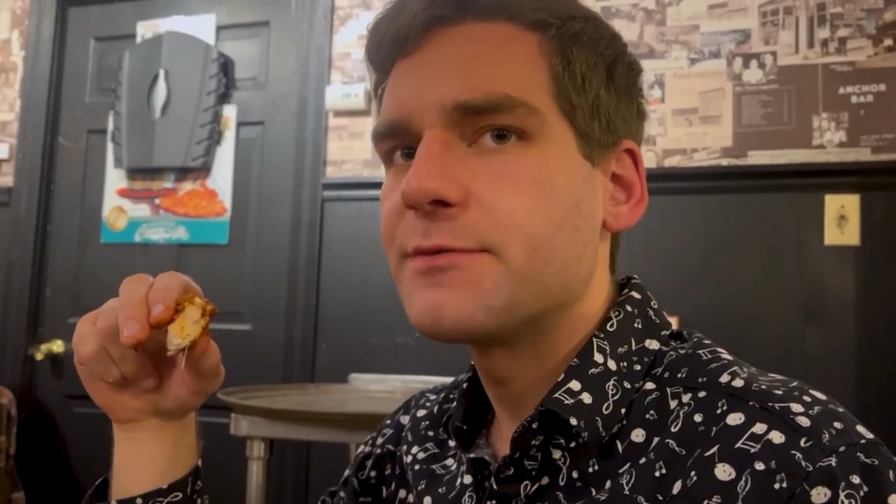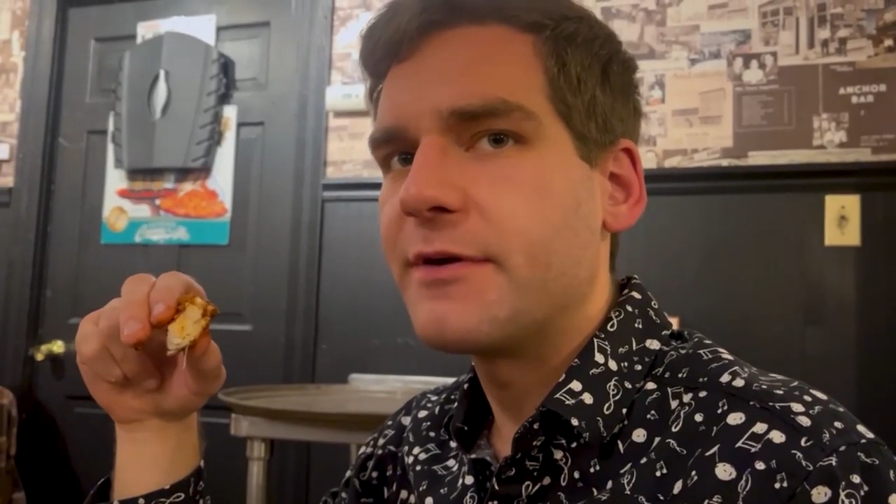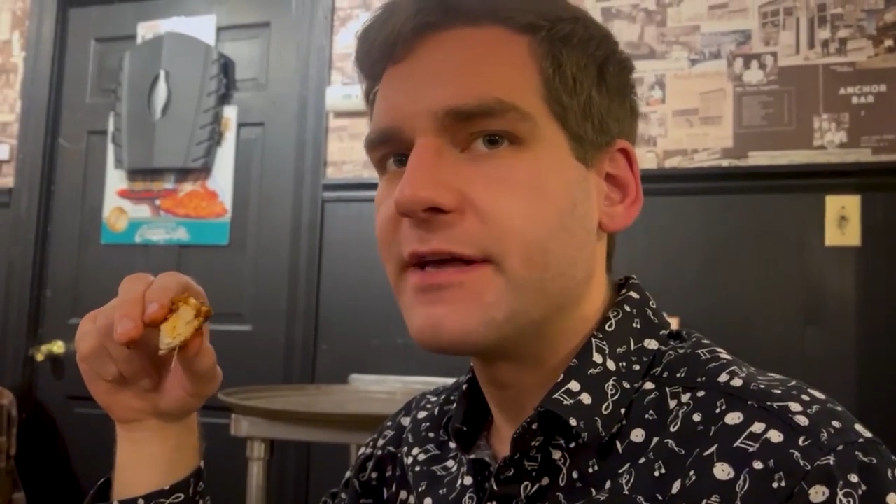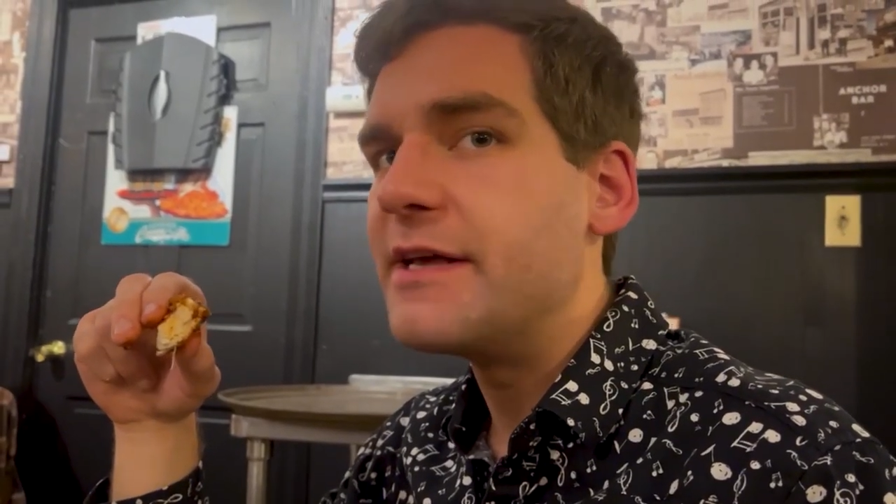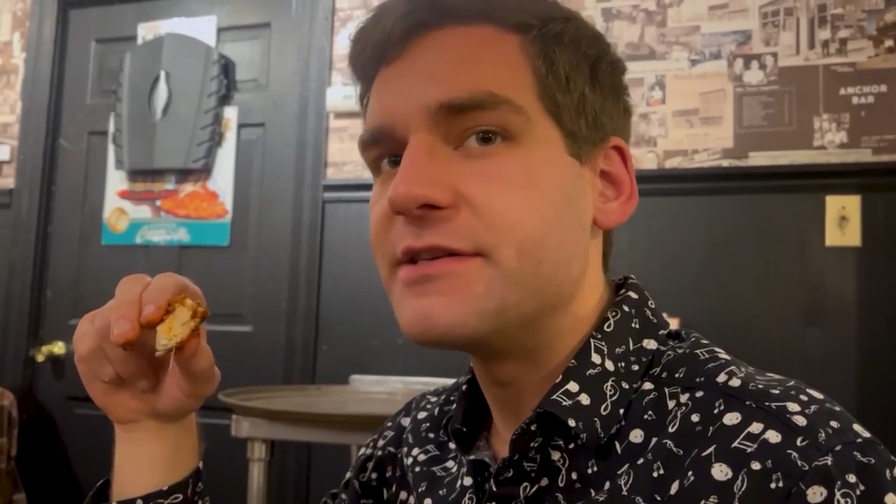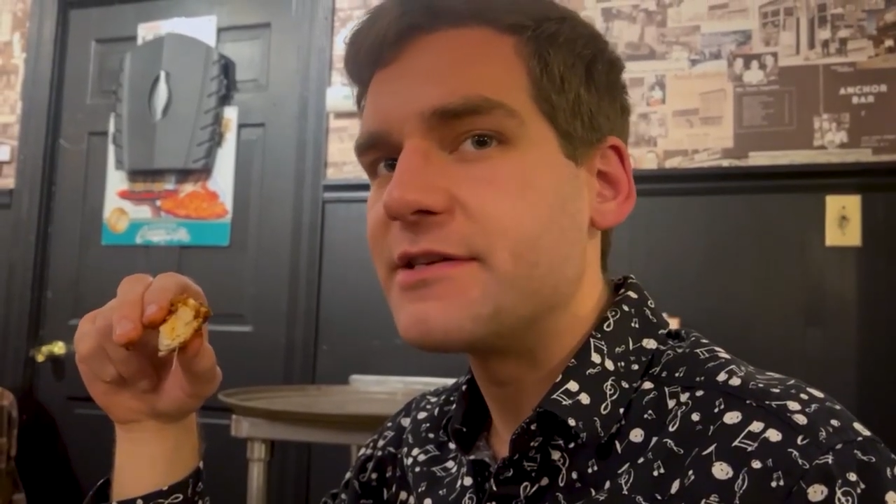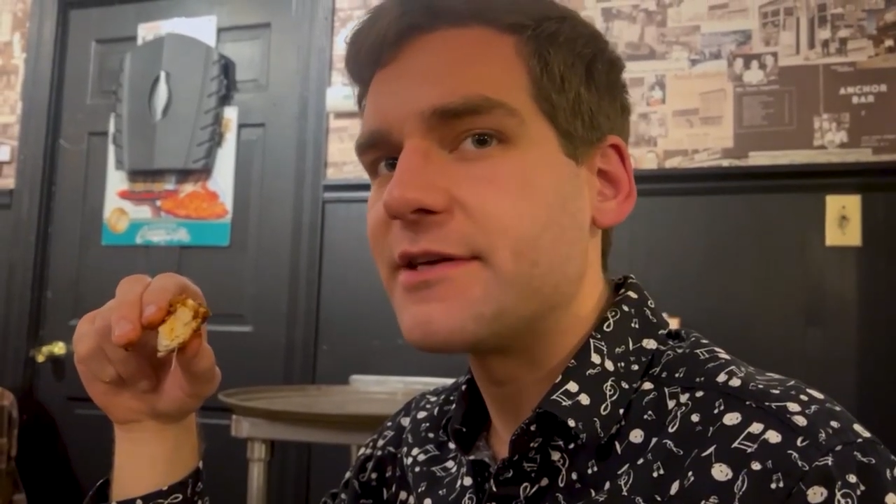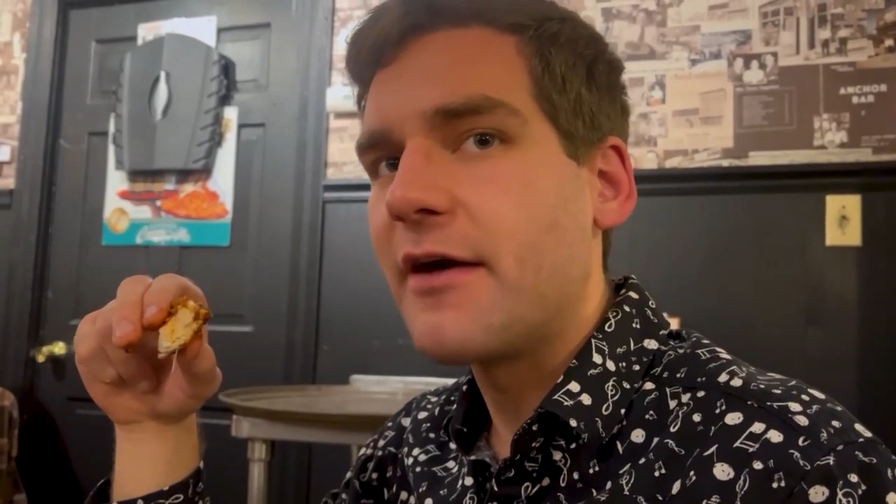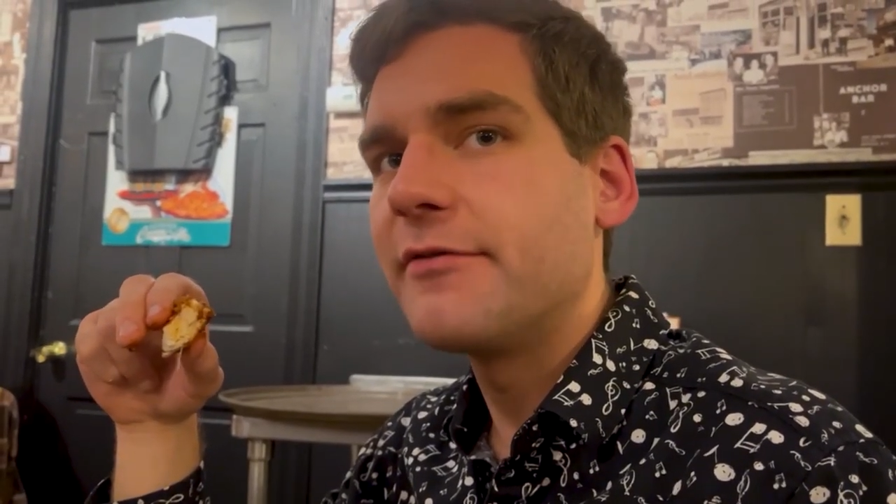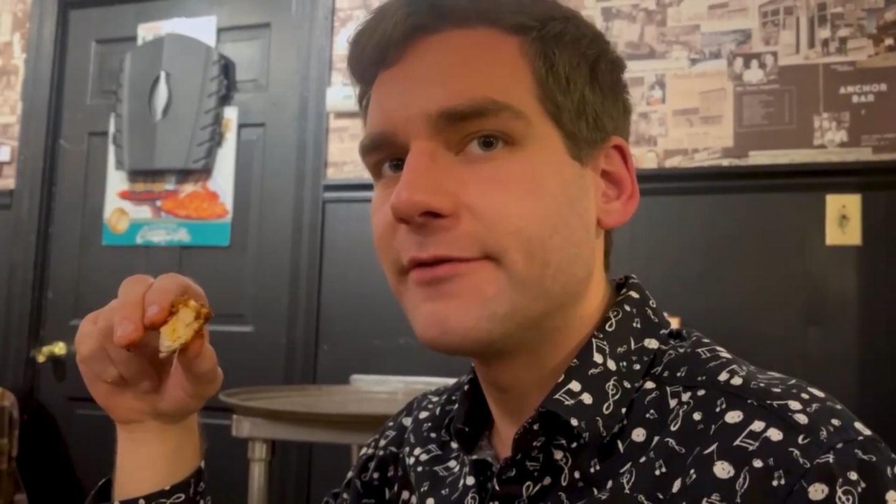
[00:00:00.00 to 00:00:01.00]
pretty easy
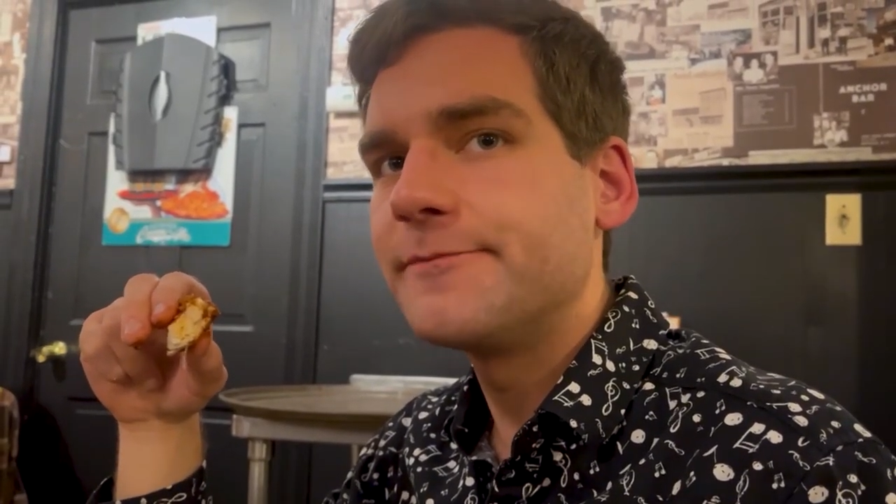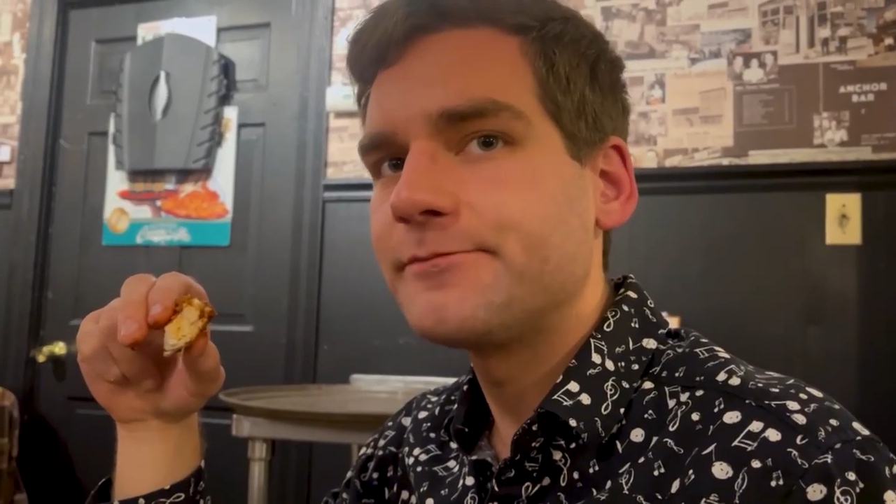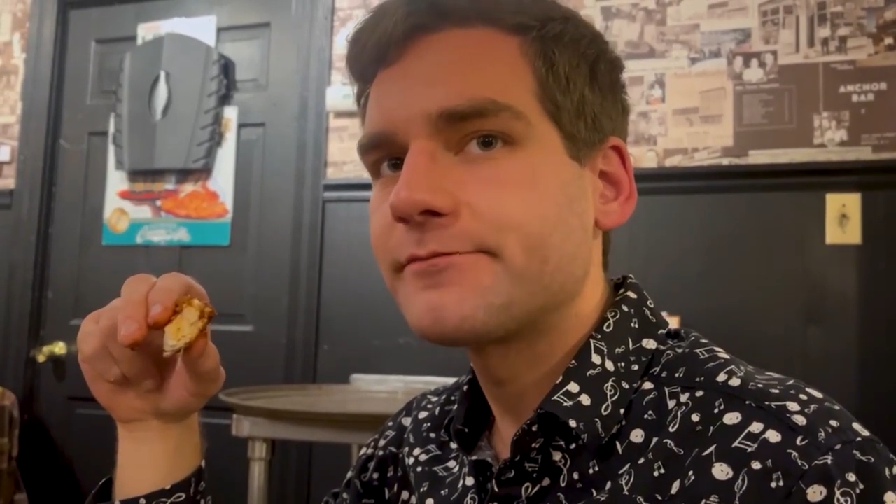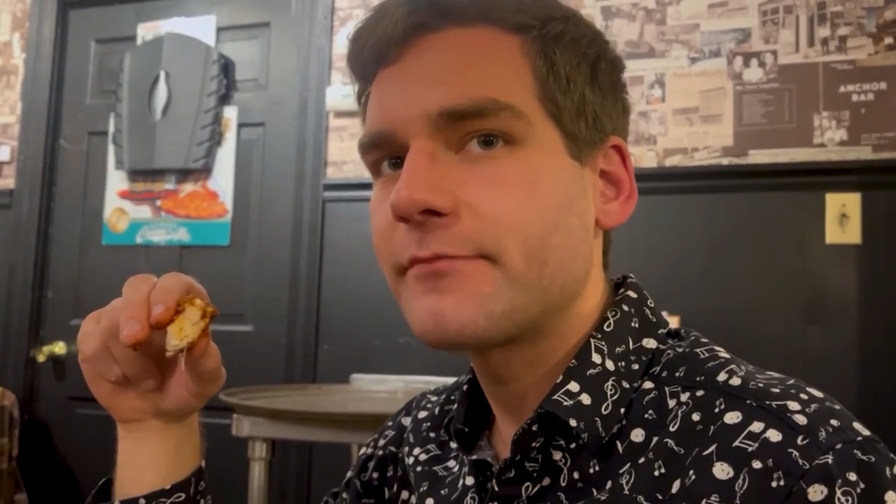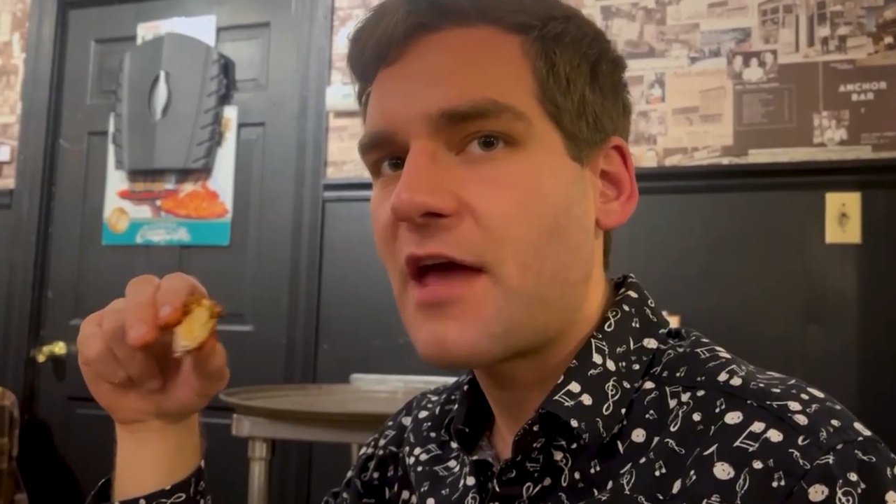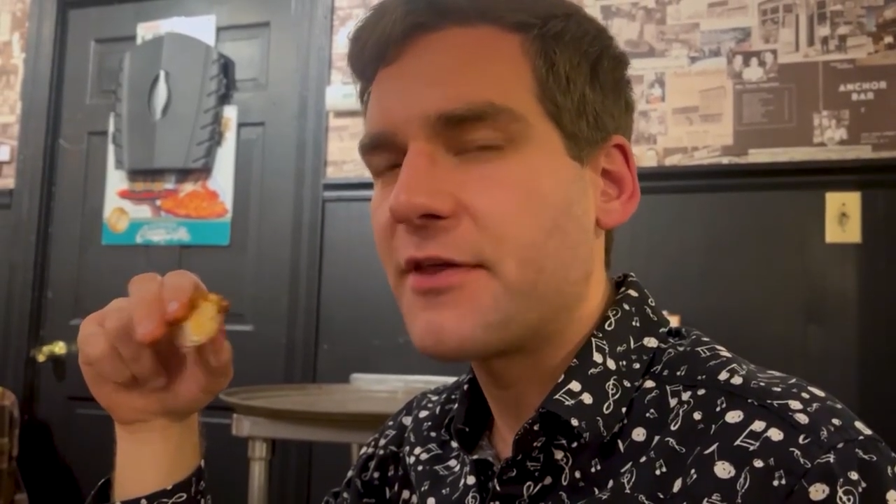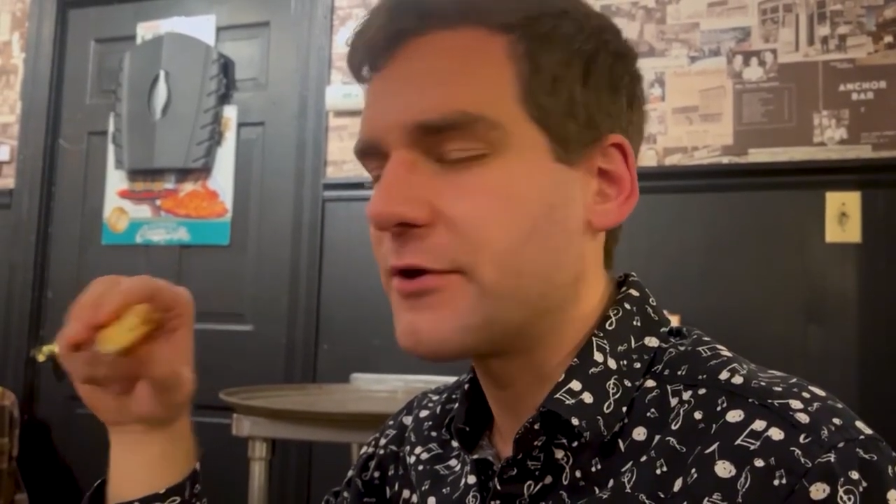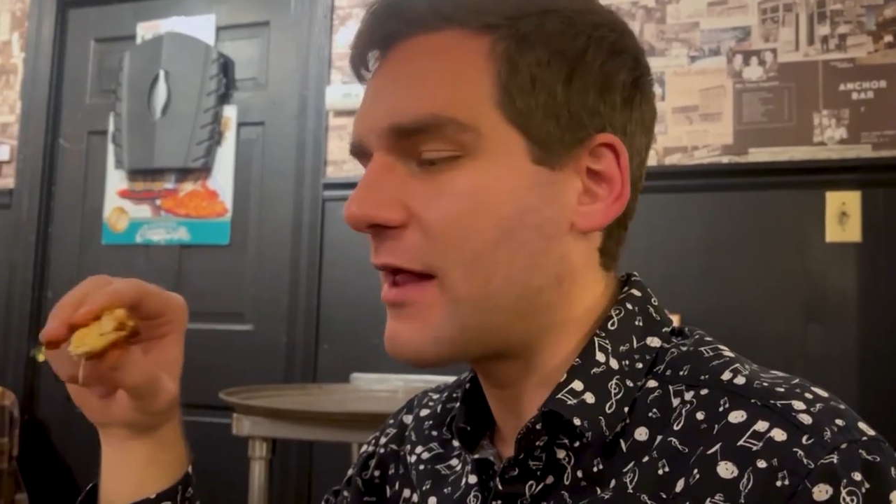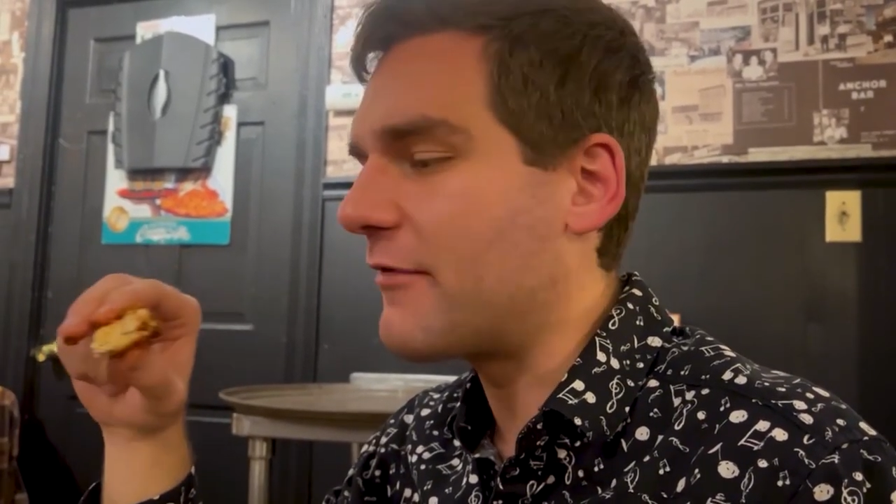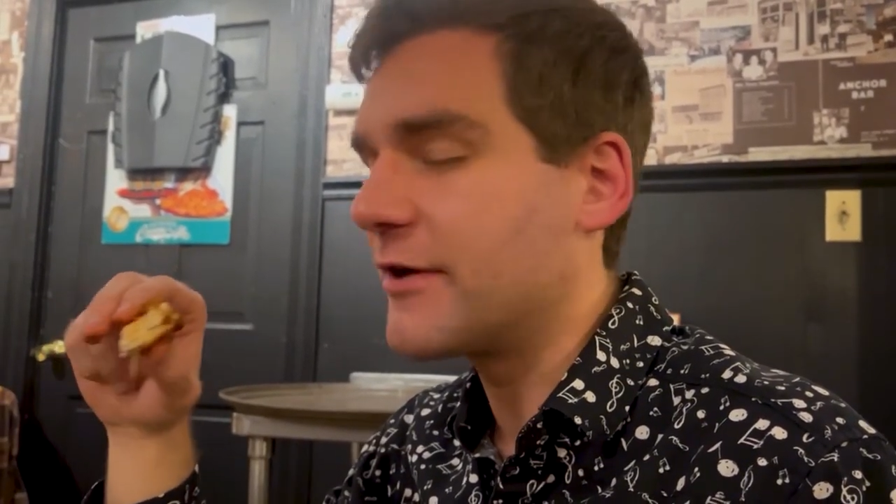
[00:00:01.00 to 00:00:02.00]
stuff. I think
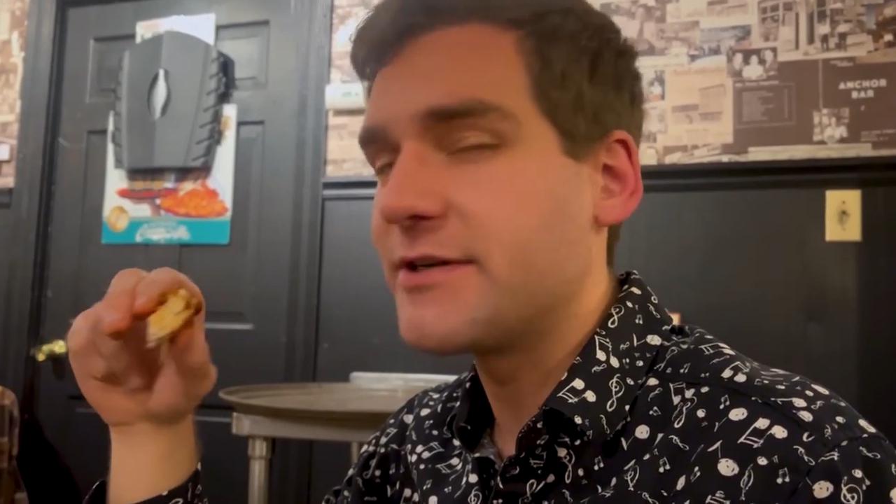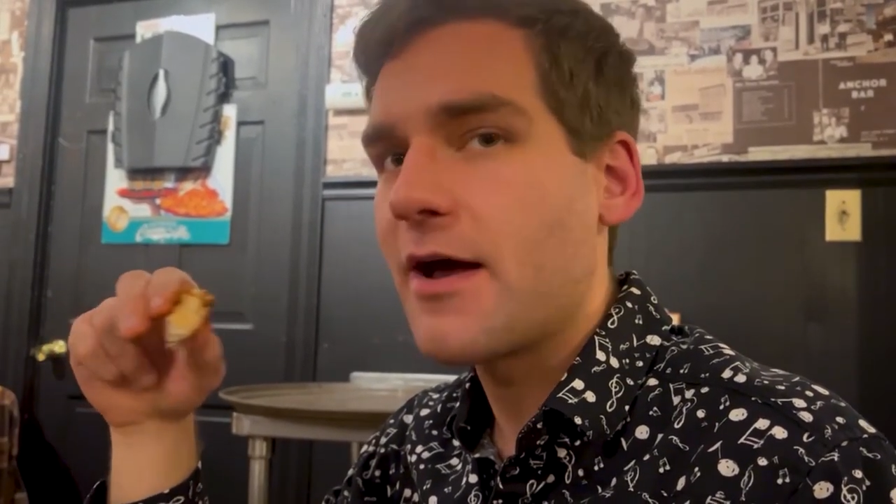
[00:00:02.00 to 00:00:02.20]
you'll have a good